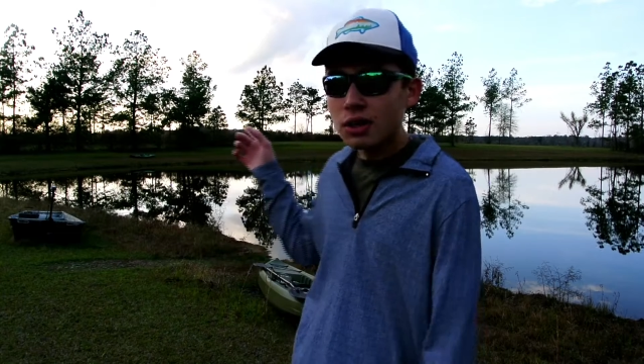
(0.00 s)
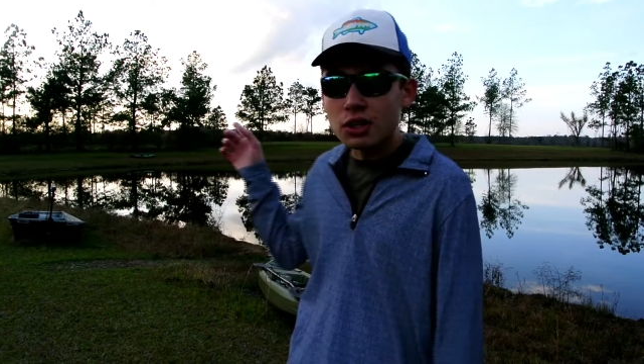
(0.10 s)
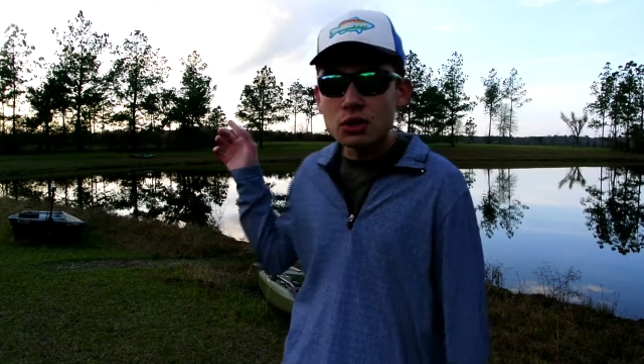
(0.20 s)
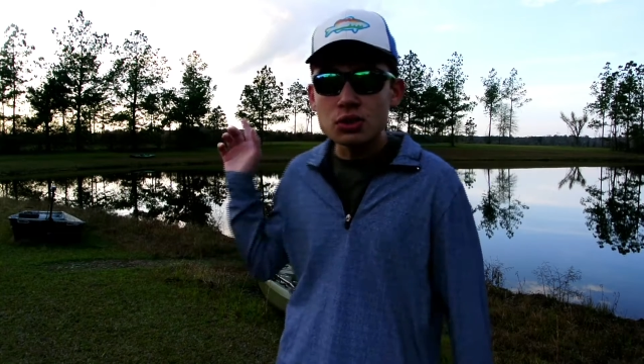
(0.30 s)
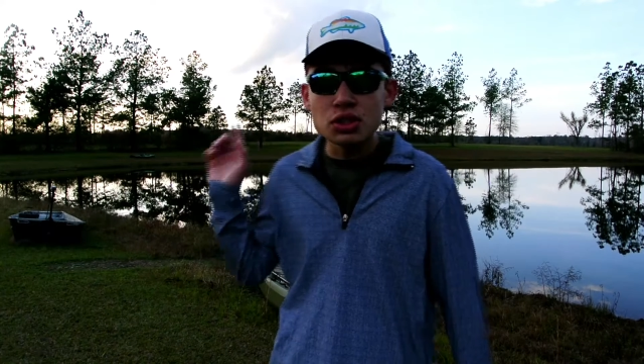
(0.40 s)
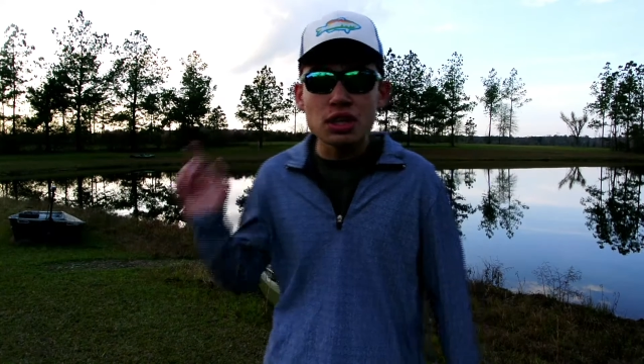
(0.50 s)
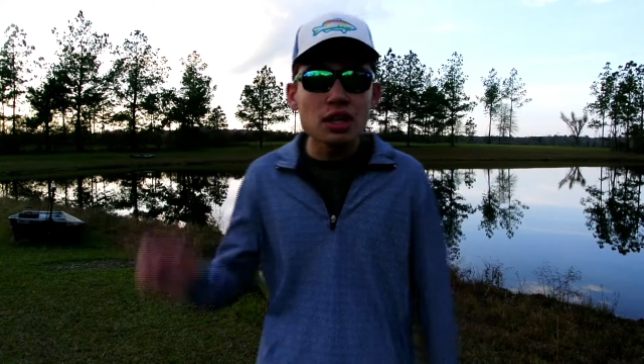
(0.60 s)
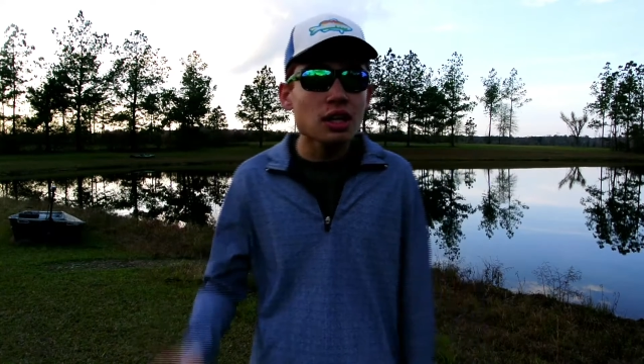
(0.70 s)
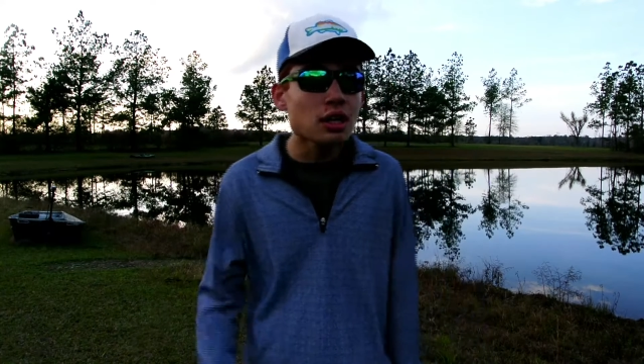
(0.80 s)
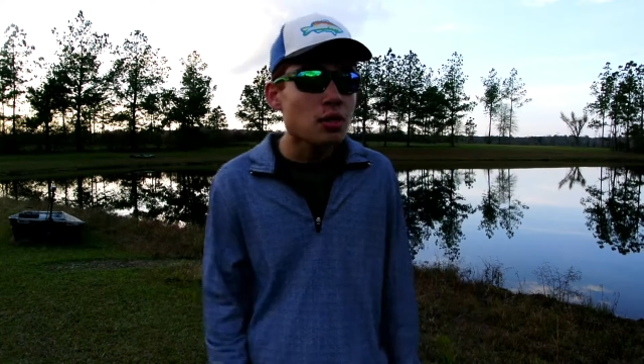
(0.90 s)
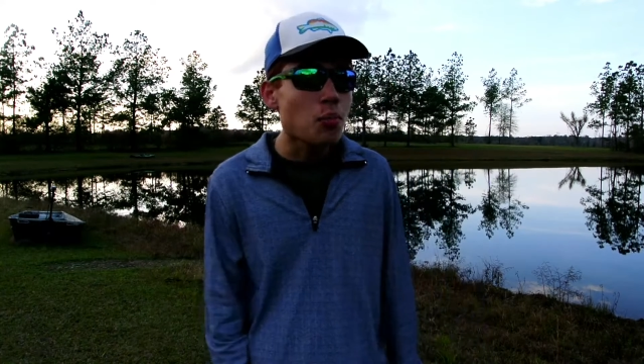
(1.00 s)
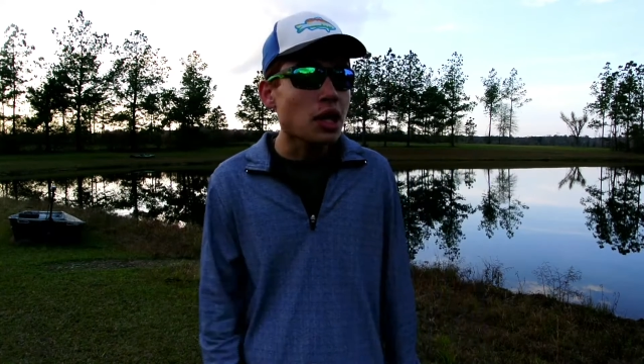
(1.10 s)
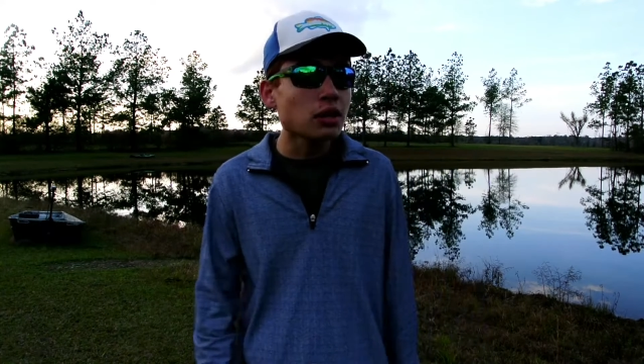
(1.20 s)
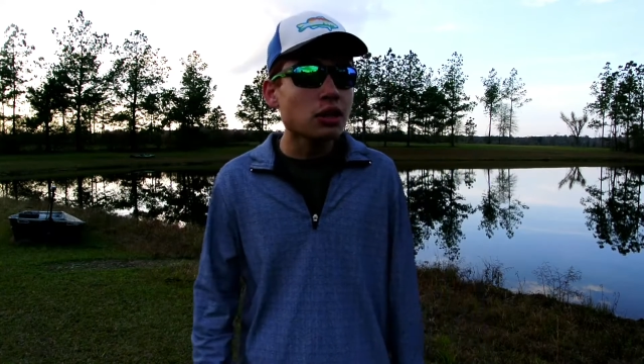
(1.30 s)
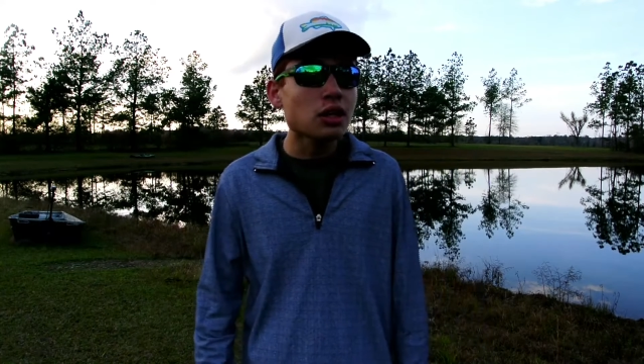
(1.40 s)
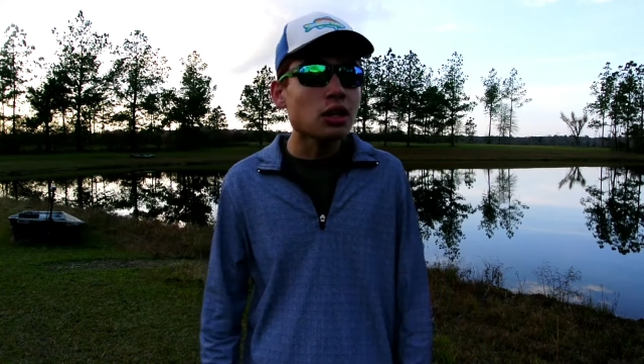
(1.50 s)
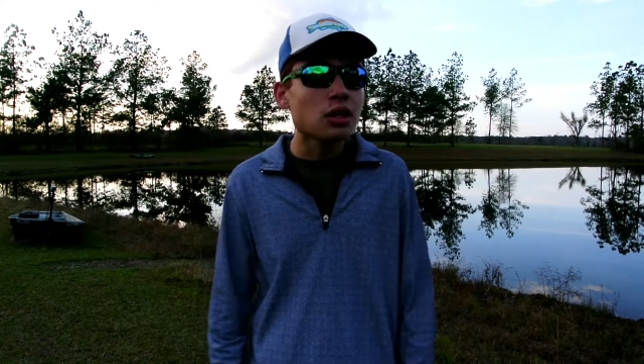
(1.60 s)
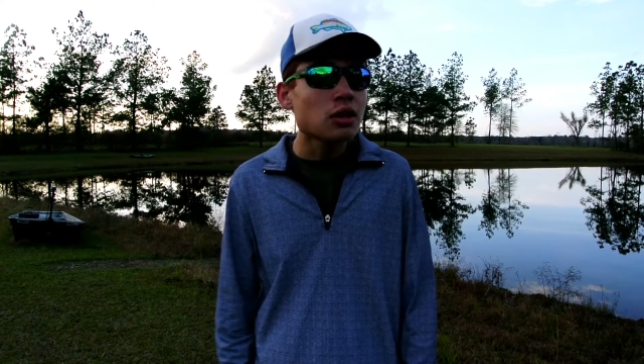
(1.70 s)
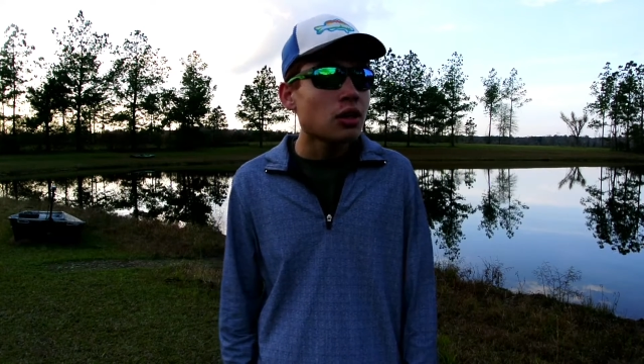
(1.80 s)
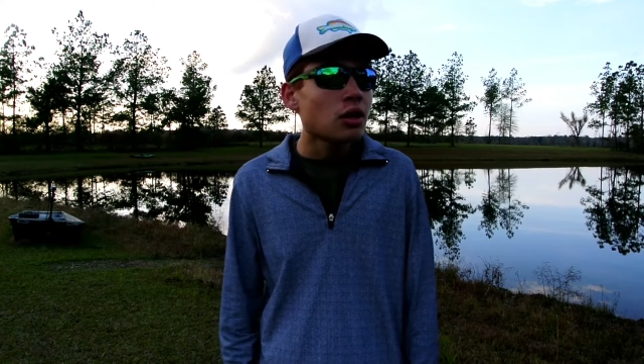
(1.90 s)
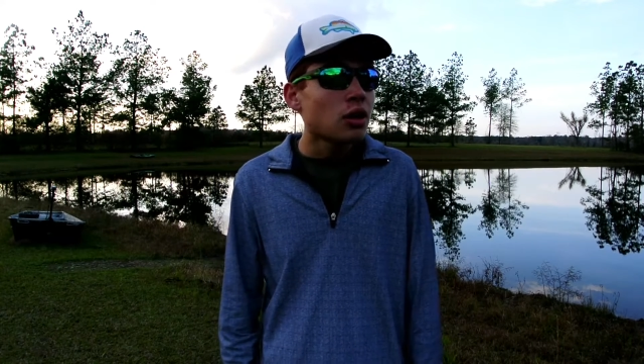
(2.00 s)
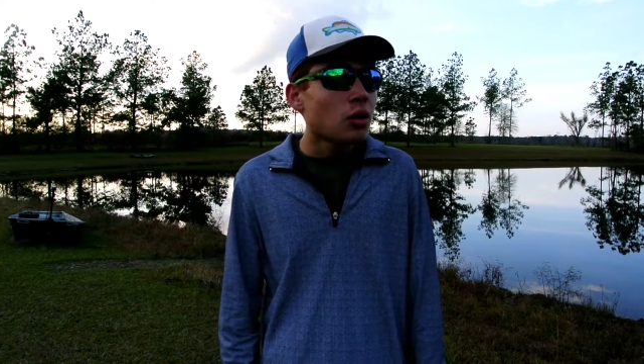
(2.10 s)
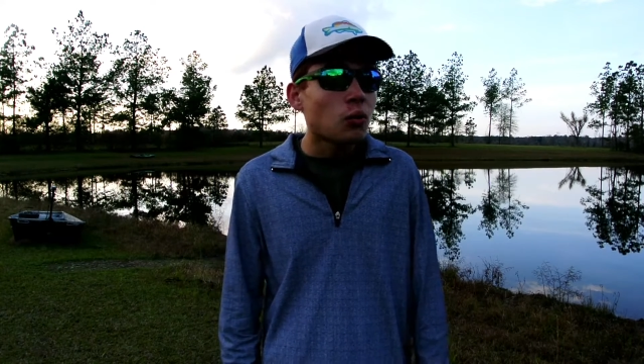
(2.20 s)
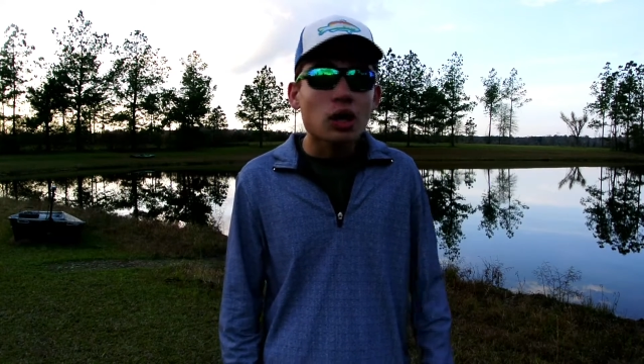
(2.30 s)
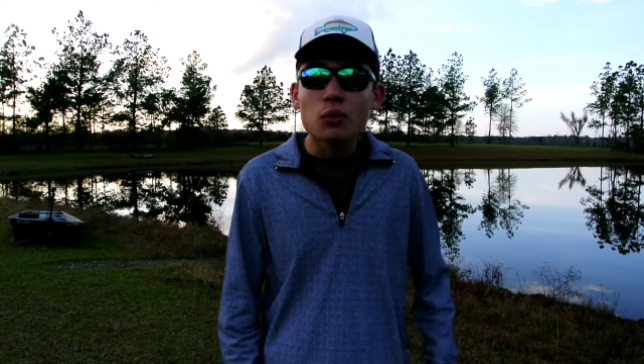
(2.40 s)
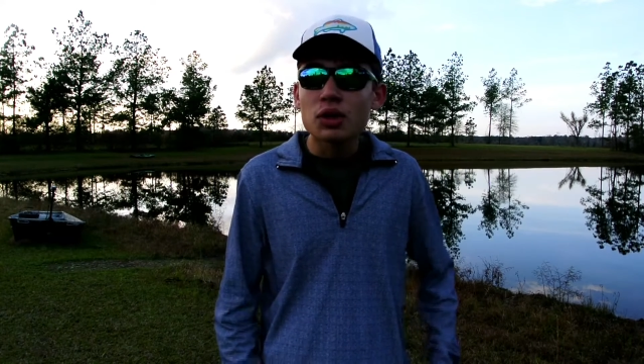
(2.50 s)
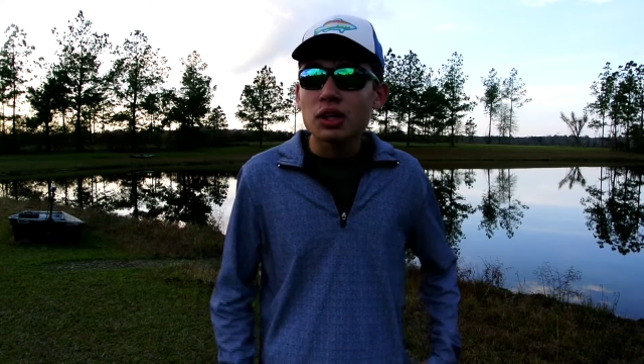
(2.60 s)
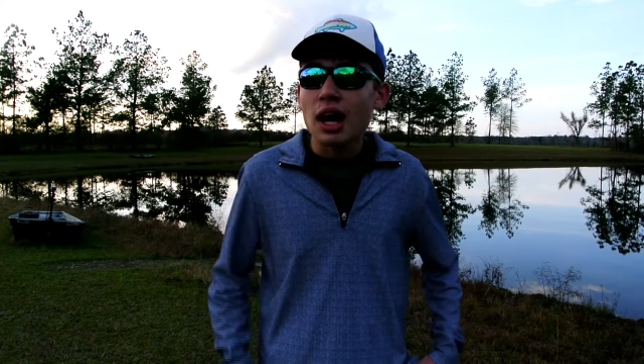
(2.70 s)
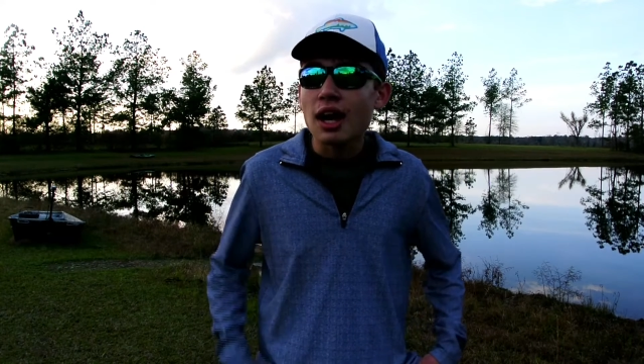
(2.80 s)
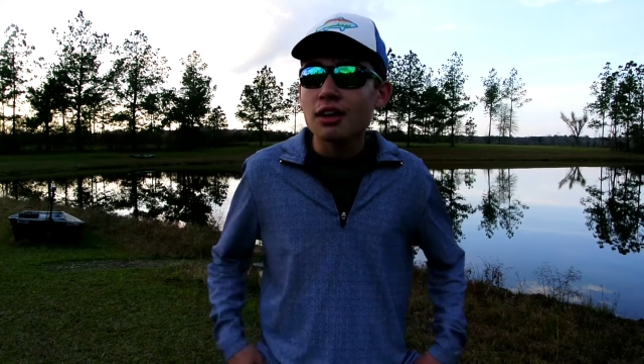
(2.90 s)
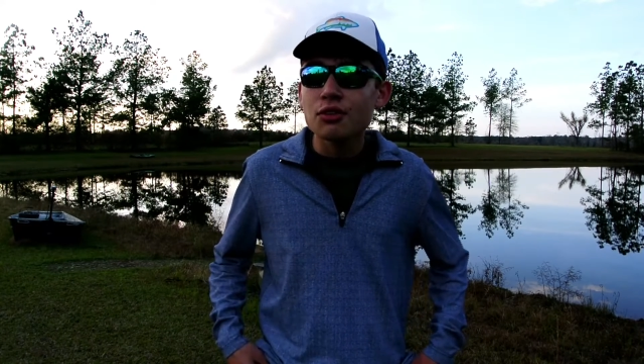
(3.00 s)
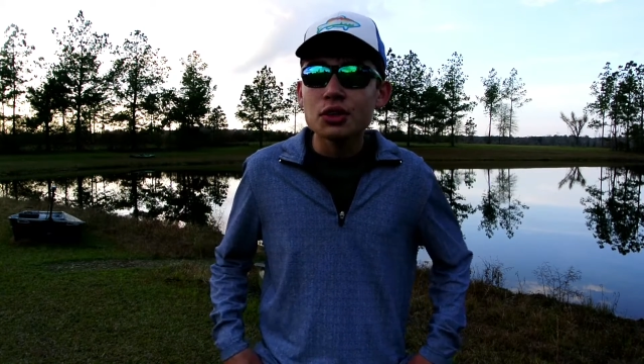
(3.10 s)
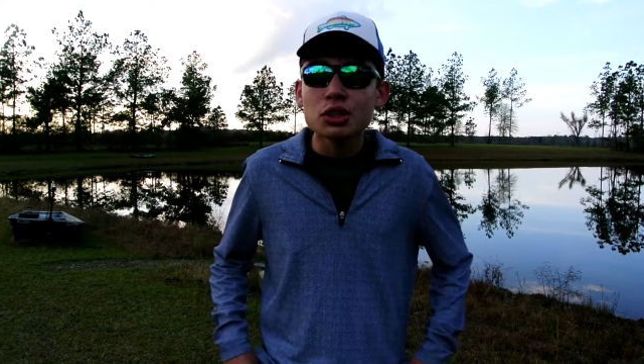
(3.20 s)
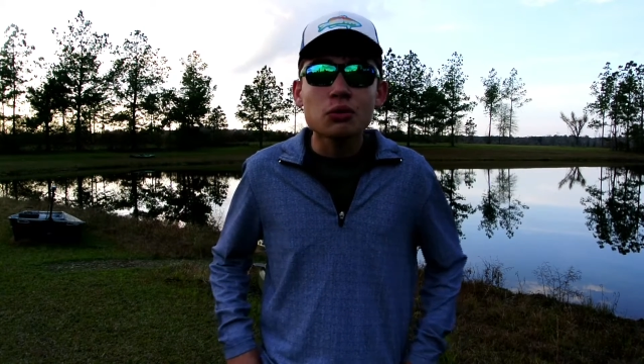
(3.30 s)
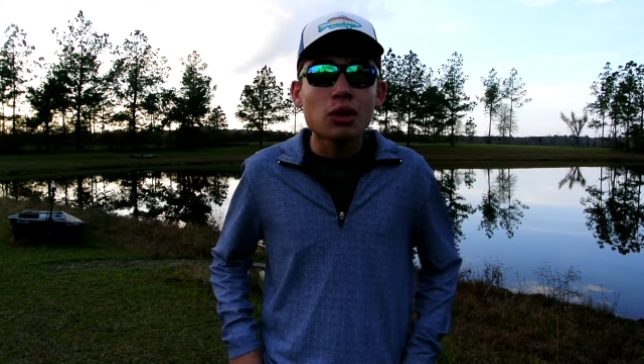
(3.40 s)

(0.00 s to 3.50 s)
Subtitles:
that you see, mainly, where I went kayak fishing